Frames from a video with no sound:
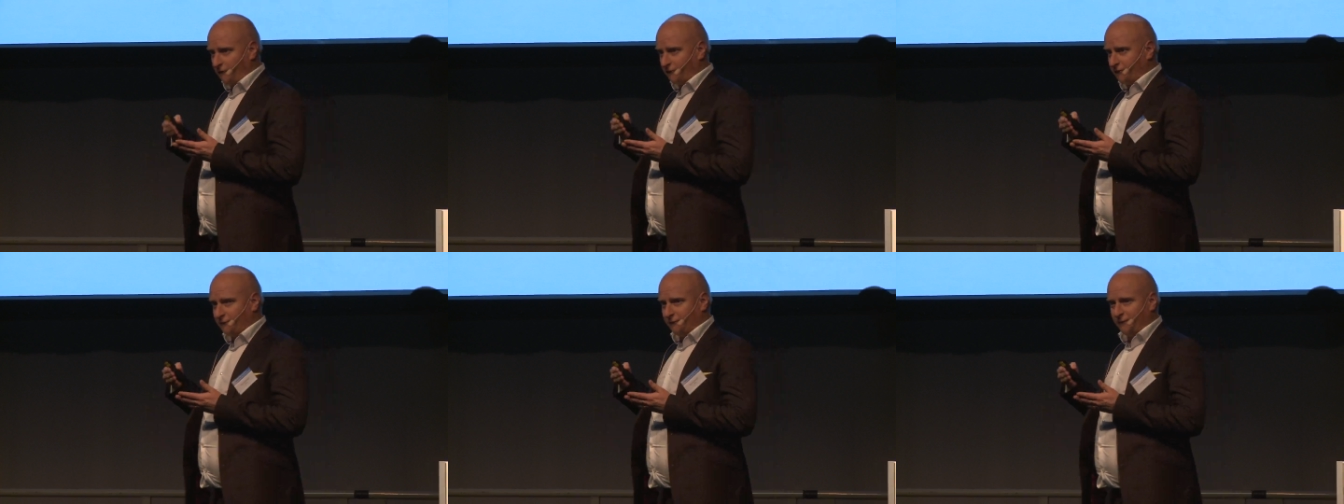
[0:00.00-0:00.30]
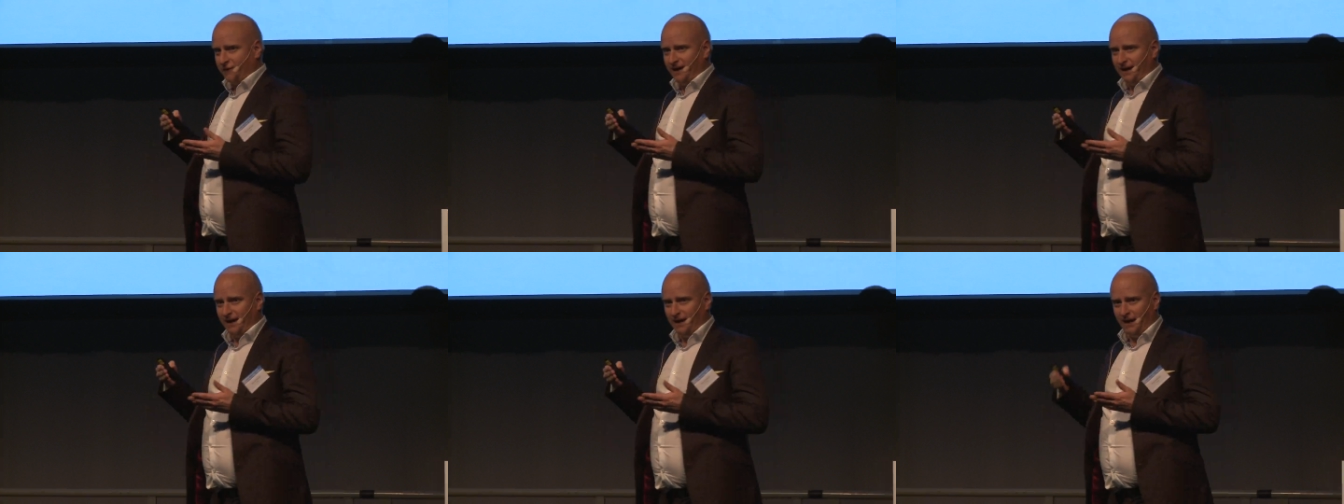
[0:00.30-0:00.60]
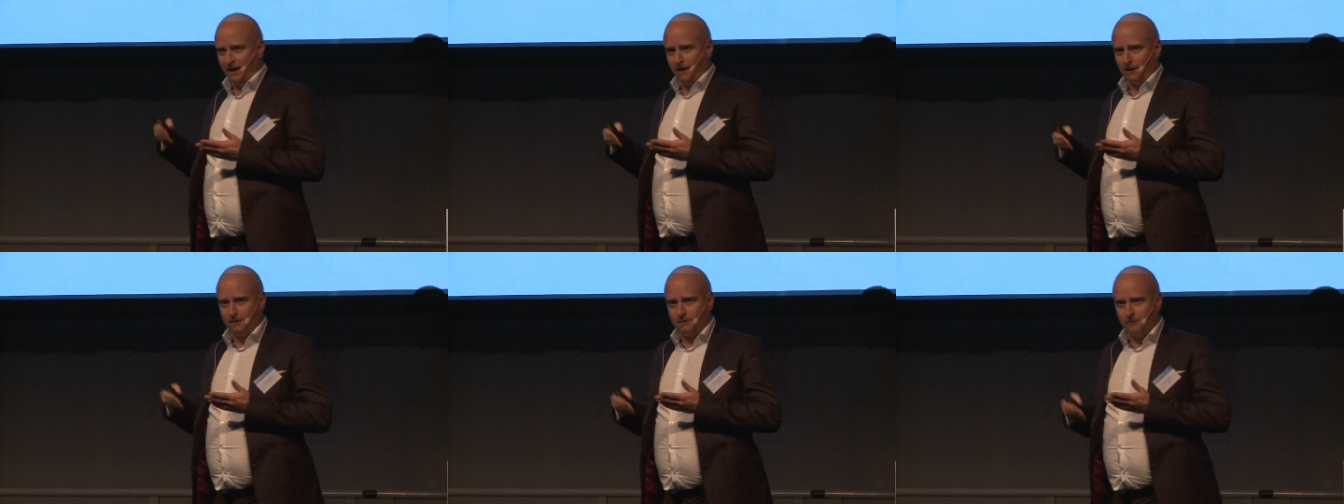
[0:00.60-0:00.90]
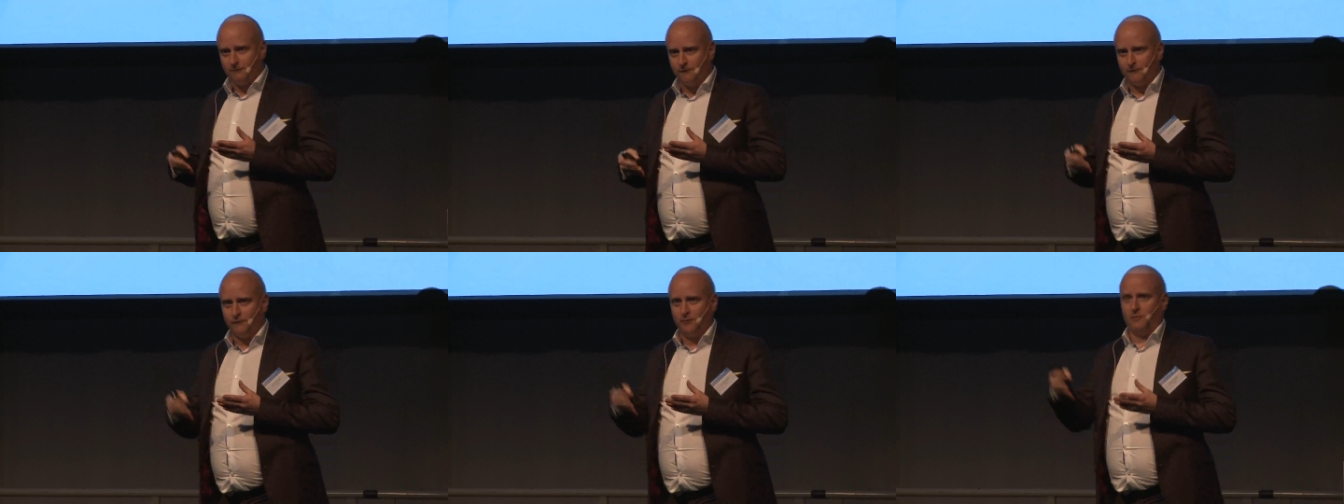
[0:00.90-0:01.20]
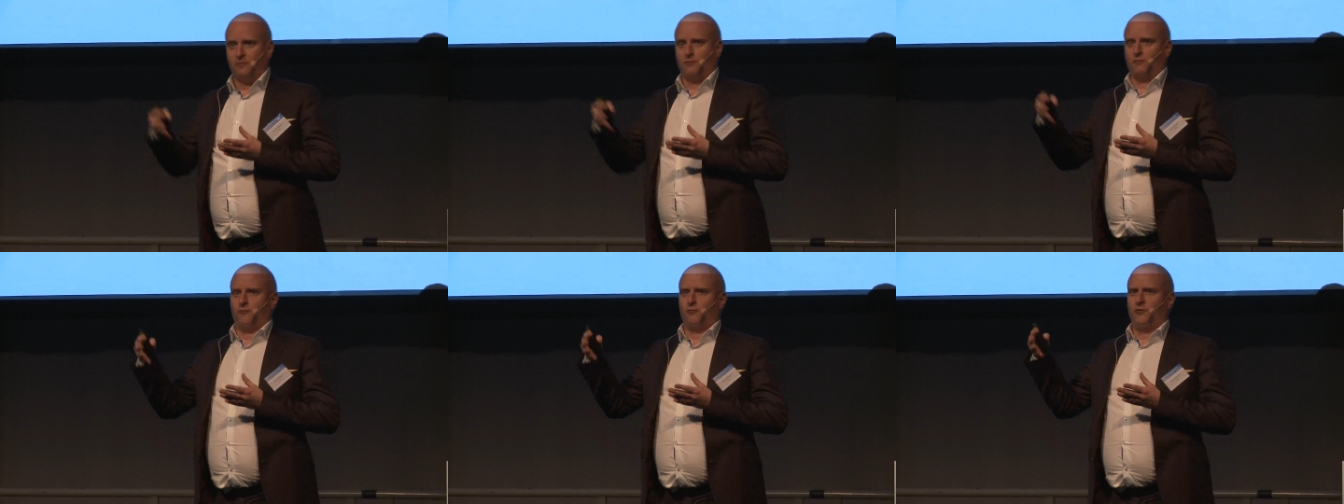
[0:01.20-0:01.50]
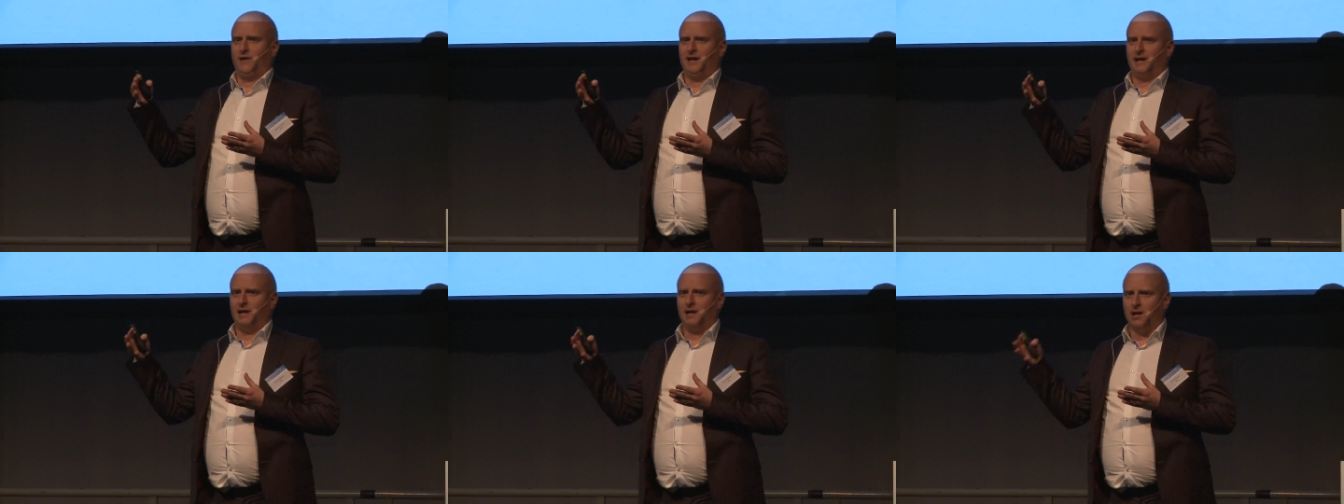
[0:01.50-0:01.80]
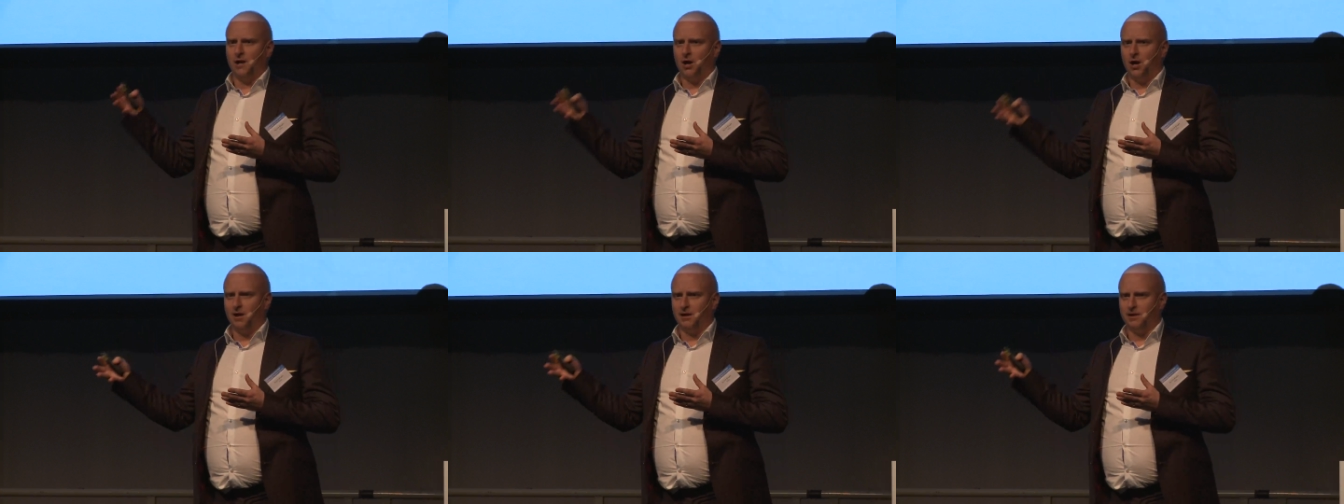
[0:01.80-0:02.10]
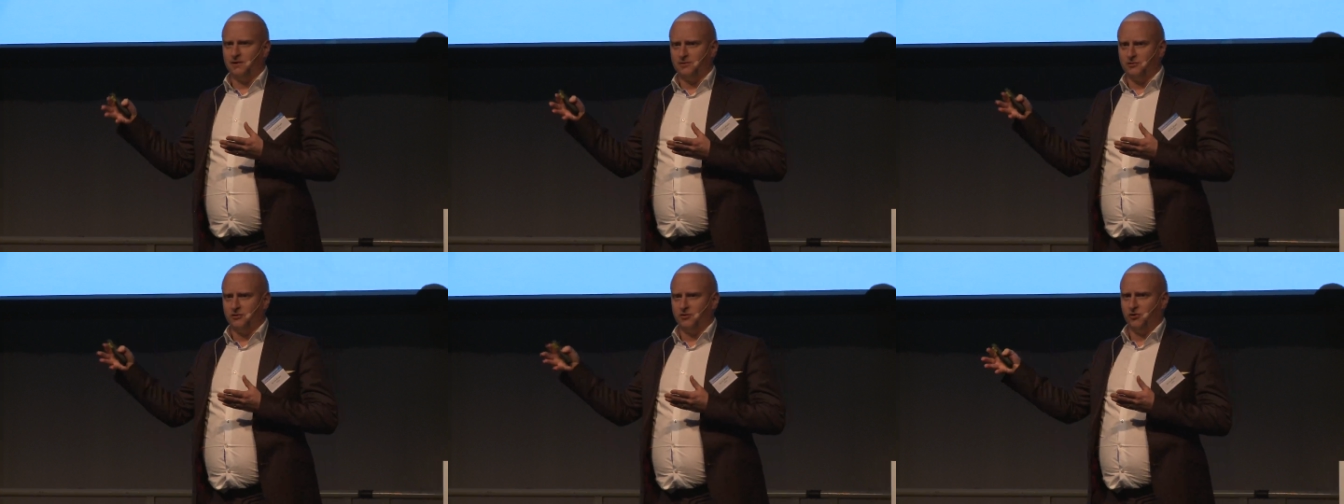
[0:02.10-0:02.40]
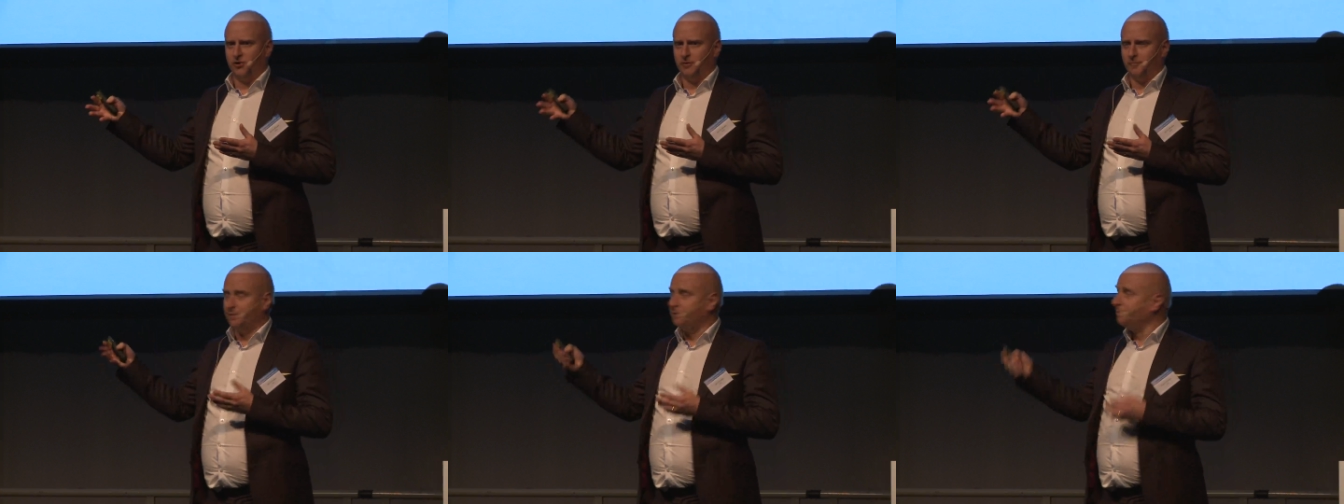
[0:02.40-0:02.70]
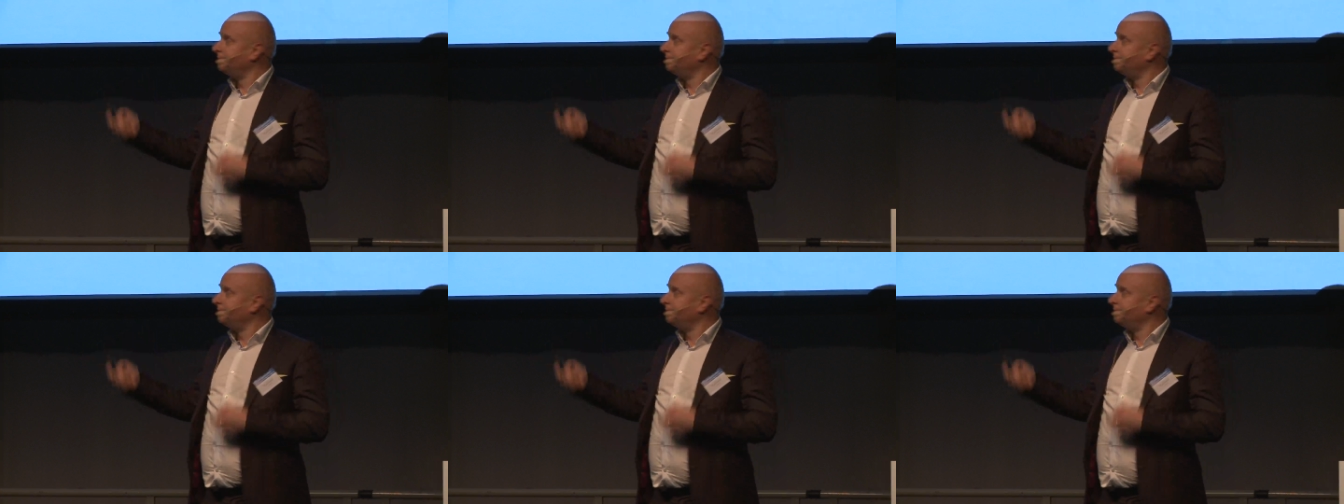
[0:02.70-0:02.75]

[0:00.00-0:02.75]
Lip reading: thinking really long-term.